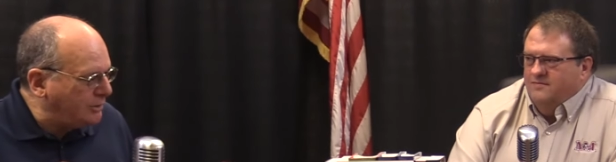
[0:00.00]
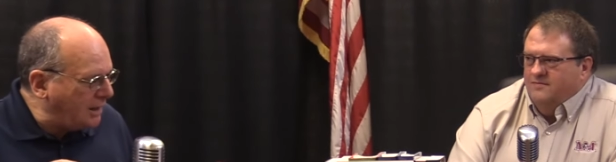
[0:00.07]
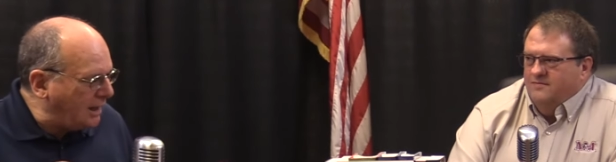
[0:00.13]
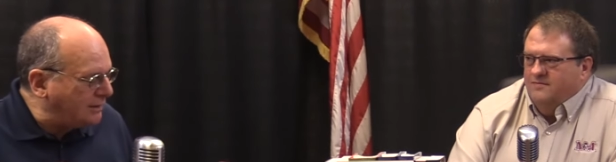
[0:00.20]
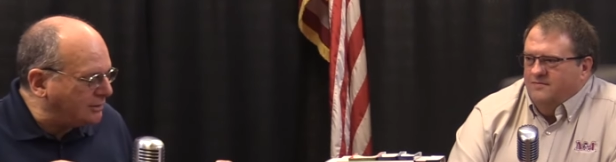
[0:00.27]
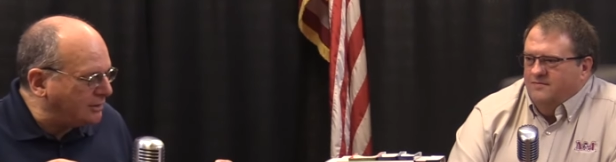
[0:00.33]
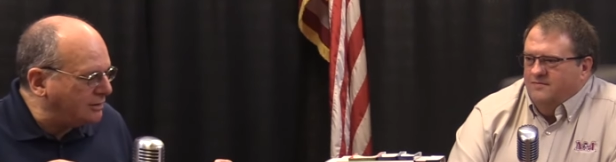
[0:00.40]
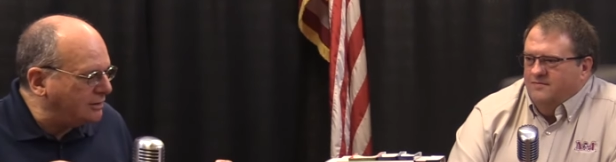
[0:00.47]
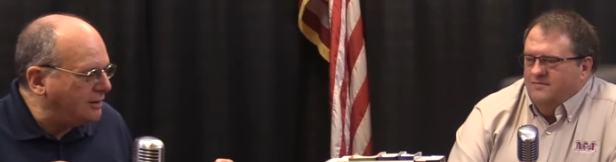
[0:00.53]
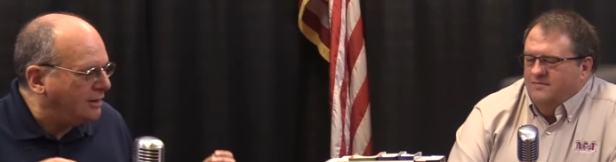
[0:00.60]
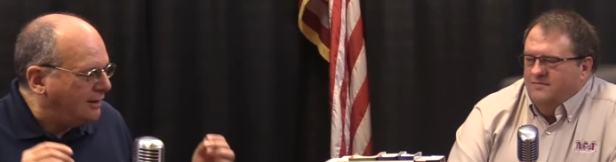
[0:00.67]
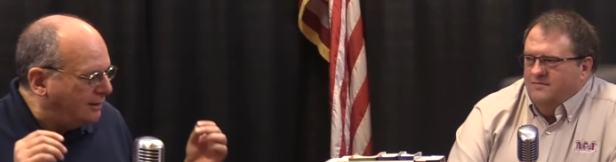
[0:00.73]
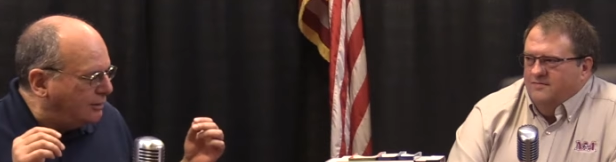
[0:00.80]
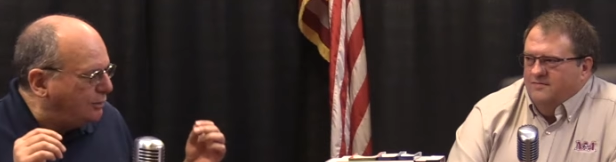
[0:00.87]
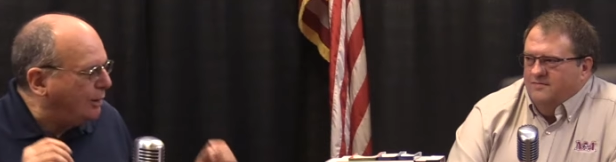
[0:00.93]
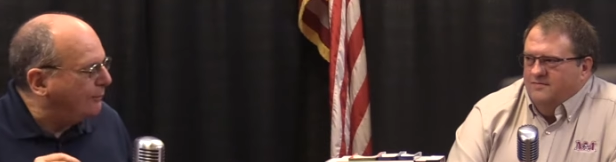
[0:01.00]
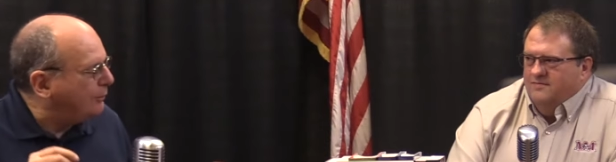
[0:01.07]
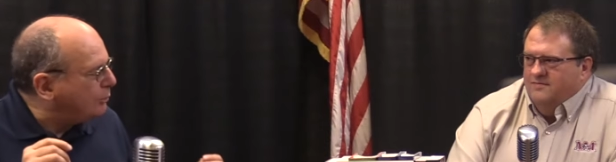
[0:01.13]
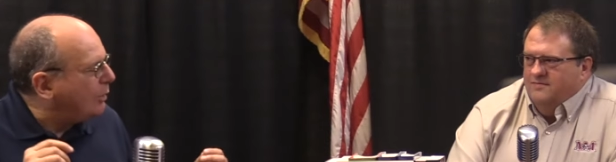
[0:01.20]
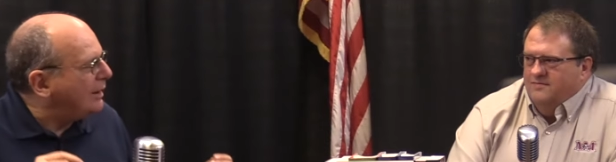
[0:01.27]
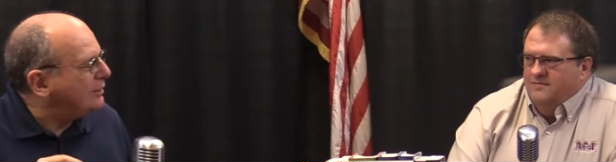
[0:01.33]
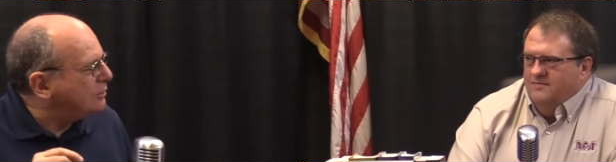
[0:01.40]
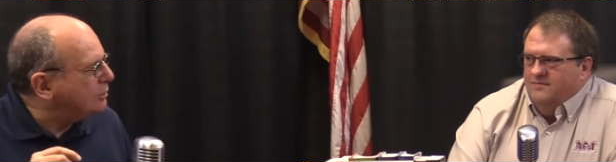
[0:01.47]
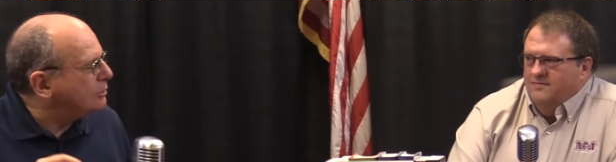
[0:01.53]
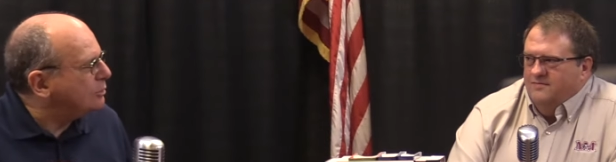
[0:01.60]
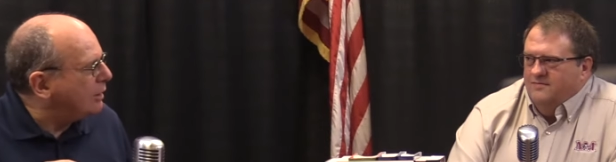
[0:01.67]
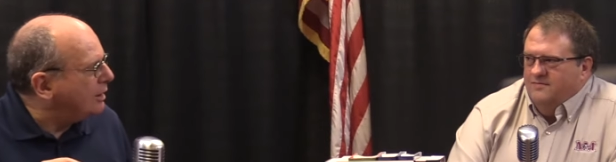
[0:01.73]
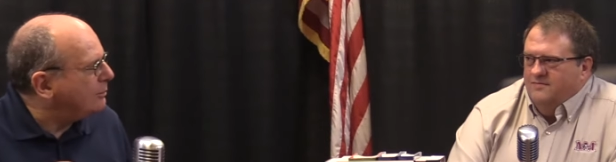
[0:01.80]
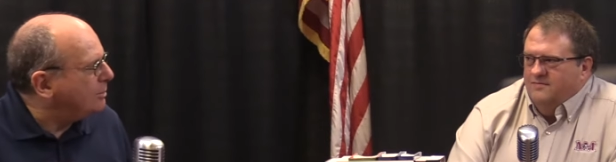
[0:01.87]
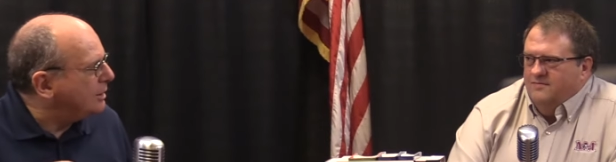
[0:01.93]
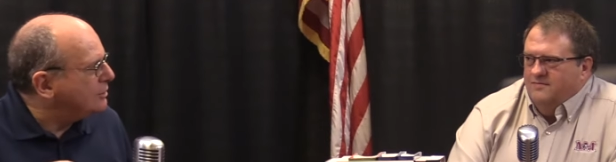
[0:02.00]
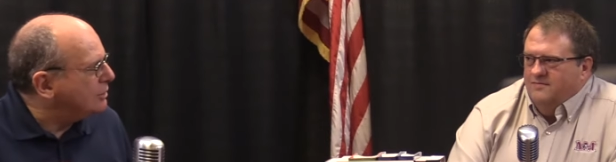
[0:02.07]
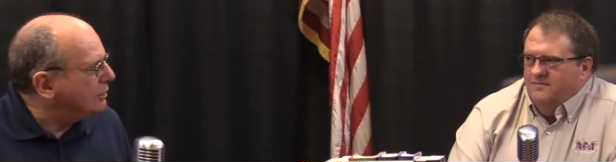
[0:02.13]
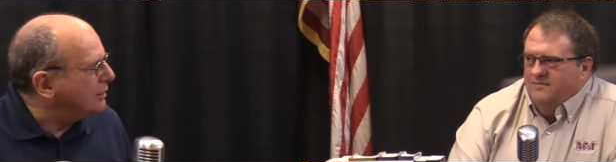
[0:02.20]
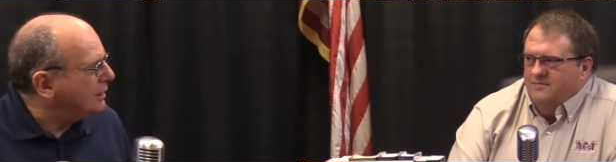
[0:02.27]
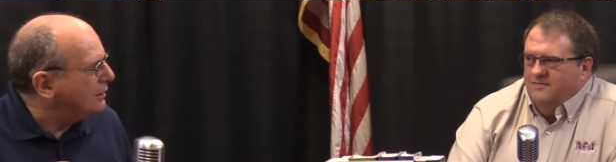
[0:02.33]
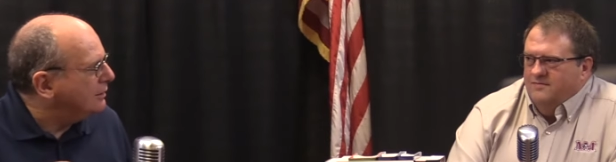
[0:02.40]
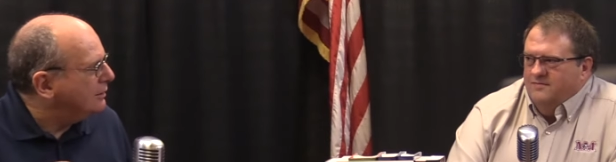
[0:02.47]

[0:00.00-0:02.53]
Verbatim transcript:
Speaker 1: cases you have a right to a trial by jury.